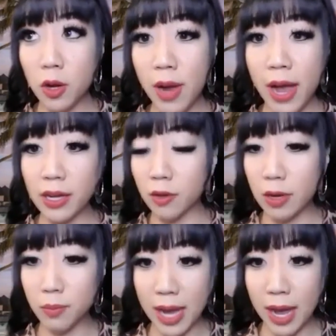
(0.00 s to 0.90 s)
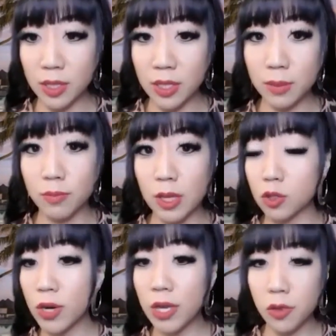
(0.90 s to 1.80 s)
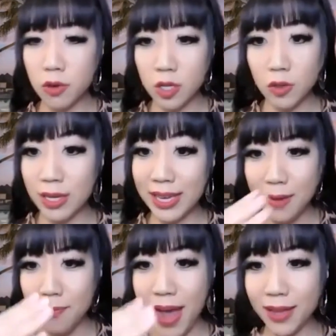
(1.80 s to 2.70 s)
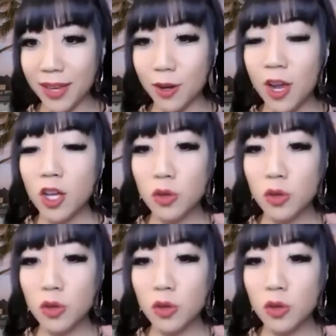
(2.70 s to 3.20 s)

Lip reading: had a great metabolism in your 20s, 30s, you can get it back there.